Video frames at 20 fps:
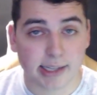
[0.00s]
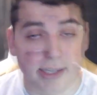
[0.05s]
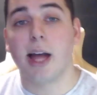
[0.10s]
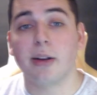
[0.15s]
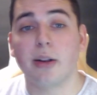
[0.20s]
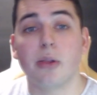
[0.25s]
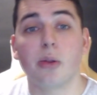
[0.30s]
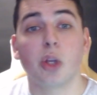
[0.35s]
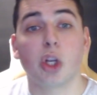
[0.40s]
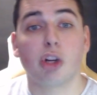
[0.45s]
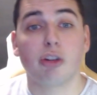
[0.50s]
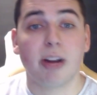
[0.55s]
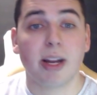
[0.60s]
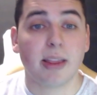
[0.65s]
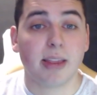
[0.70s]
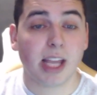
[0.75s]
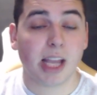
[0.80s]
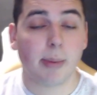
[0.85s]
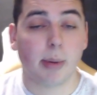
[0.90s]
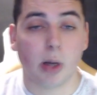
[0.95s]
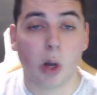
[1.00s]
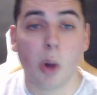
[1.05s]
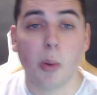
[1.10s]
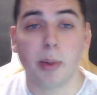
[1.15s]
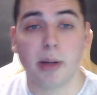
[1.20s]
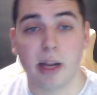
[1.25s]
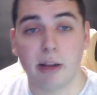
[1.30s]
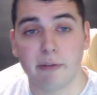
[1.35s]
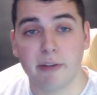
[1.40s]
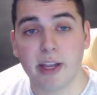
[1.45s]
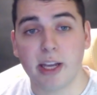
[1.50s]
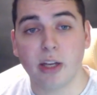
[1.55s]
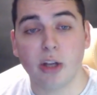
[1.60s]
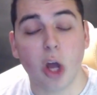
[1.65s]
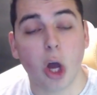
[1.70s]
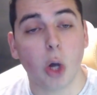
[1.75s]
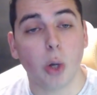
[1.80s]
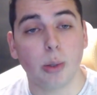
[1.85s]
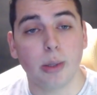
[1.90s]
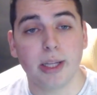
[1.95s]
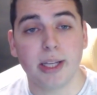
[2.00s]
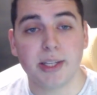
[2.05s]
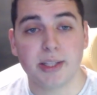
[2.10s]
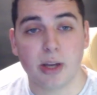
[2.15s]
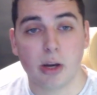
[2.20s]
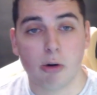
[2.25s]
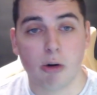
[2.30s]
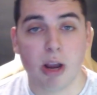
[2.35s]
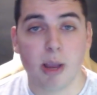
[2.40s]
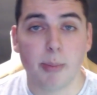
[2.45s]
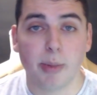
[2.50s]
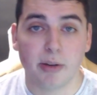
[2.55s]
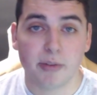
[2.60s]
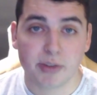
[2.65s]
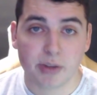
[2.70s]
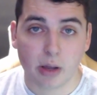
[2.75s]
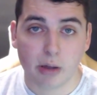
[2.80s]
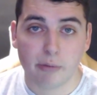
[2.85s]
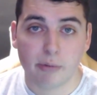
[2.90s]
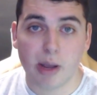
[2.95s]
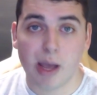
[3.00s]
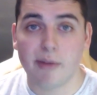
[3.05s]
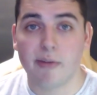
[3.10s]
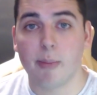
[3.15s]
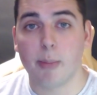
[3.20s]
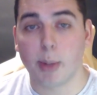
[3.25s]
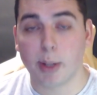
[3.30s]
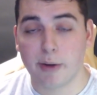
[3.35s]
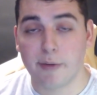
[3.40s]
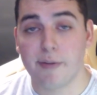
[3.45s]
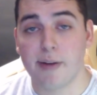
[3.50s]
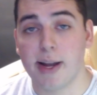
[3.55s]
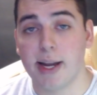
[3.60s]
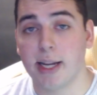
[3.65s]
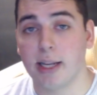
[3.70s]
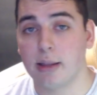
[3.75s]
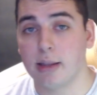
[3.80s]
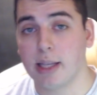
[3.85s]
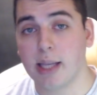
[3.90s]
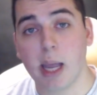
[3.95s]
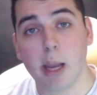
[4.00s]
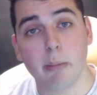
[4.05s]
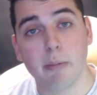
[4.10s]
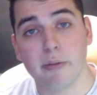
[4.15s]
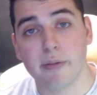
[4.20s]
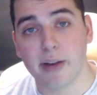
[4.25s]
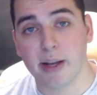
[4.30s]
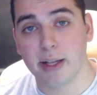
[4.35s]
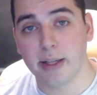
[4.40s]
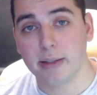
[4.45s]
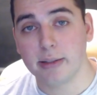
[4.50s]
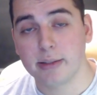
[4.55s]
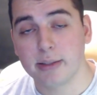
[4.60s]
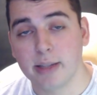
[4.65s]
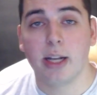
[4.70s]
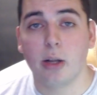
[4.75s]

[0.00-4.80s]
And the great thing about OpenIV, not only is it a great bit of software for modifying the game files,